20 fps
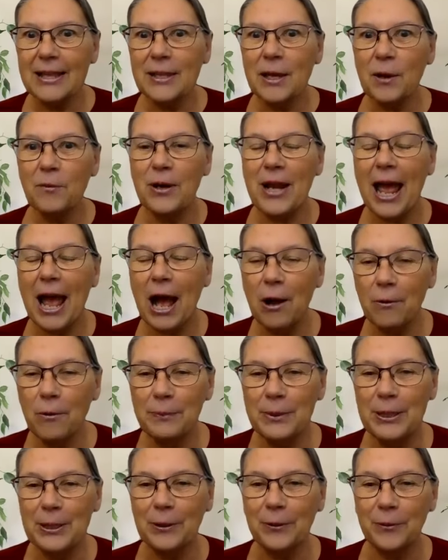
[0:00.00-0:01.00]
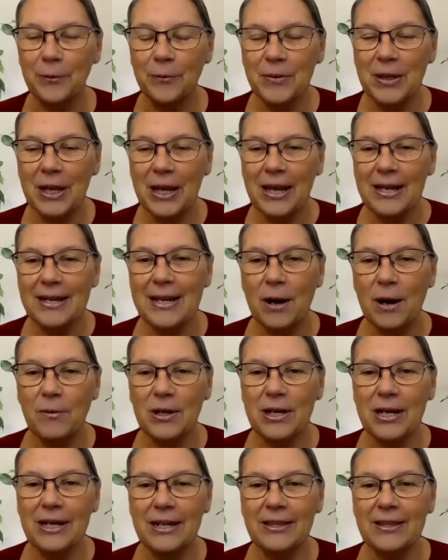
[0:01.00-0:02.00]
that would help you. Now,
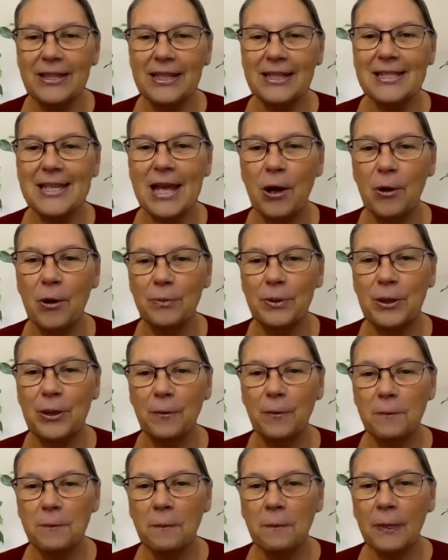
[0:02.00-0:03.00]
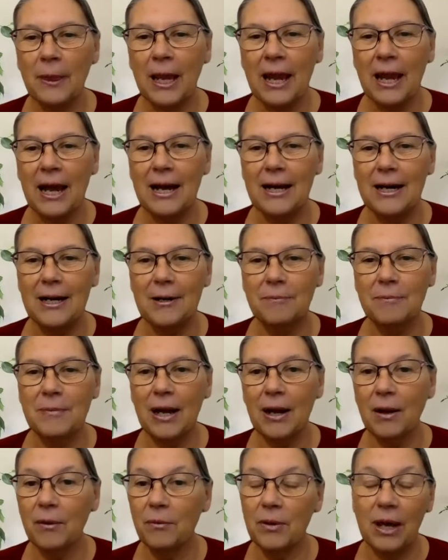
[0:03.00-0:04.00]
what kind of things help you?
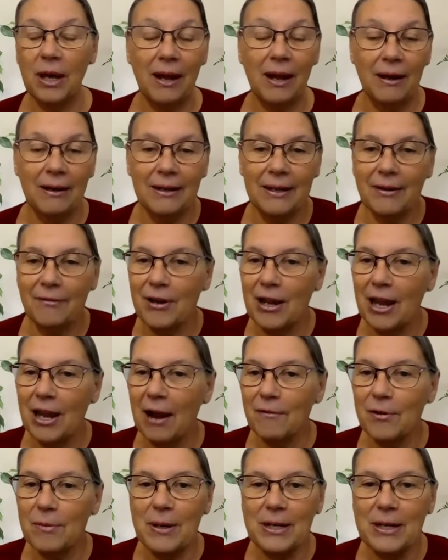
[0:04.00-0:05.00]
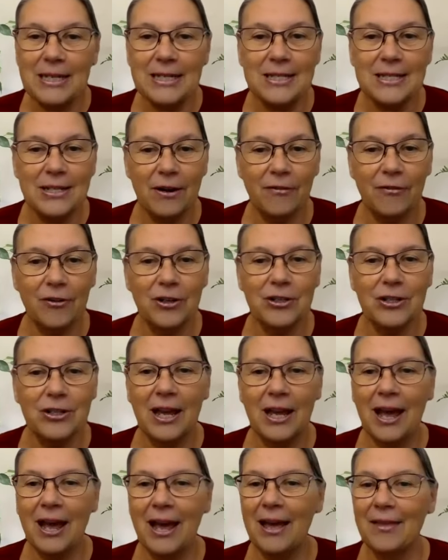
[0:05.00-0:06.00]
Well, everybody's different.
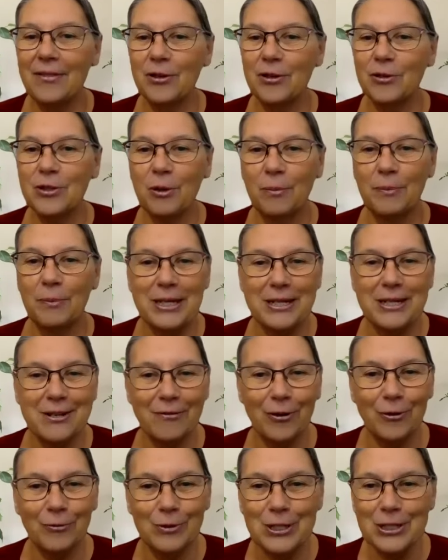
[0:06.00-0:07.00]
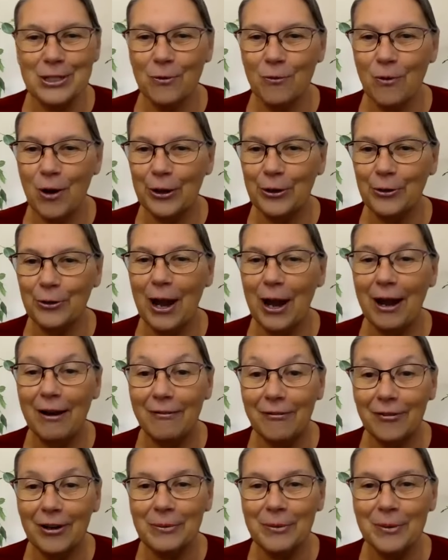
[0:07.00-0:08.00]
There'll be a different reason why you
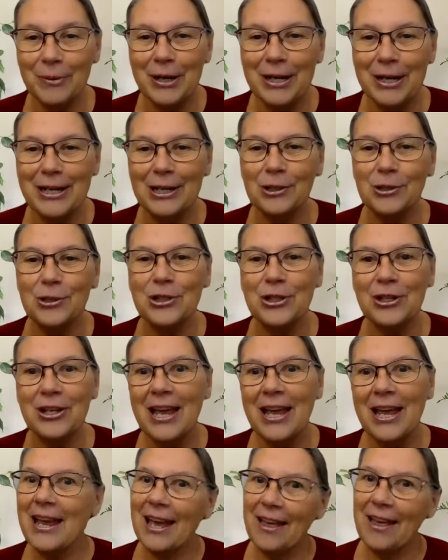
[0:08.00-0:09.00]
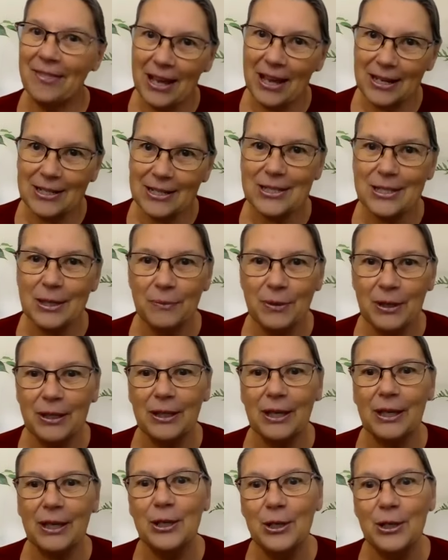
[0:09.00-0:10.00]
have fibromyalgia, and that is
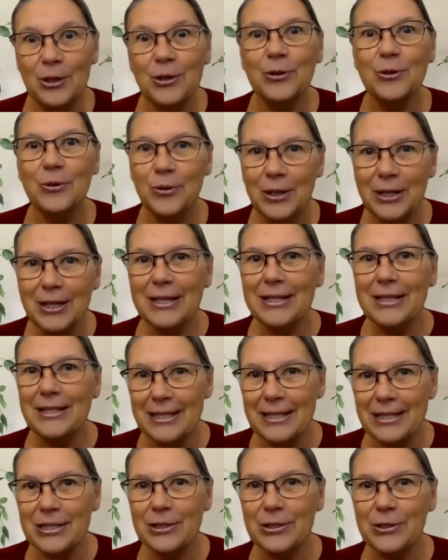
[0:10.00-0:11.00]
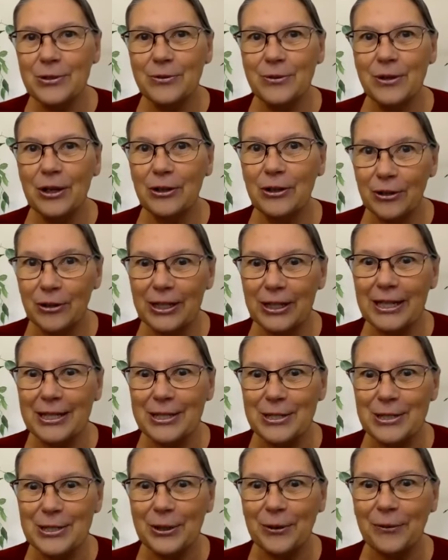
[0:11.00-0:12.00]
something that you need to look
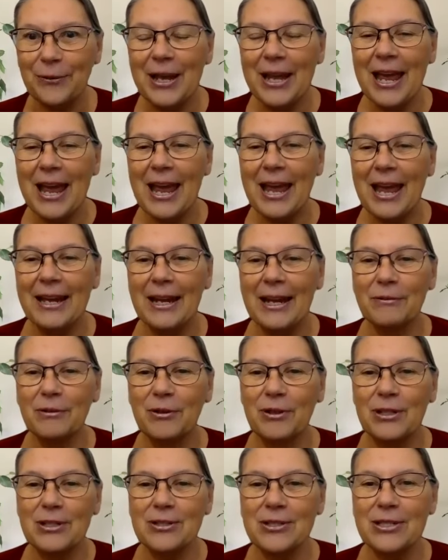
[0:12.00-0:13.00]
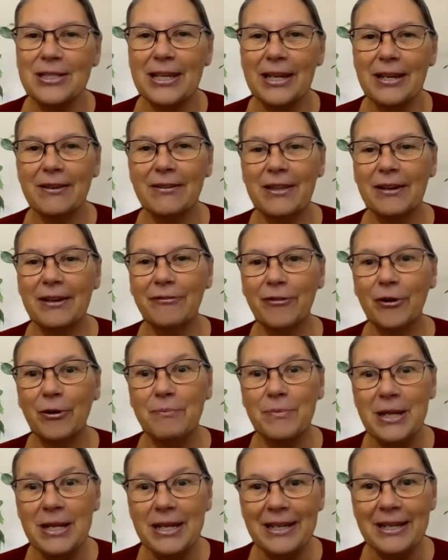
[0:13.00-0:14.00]
into. And I'm going to say that for
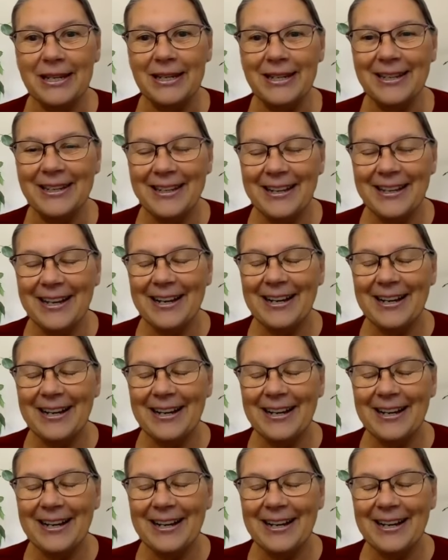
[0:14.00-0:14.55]
me,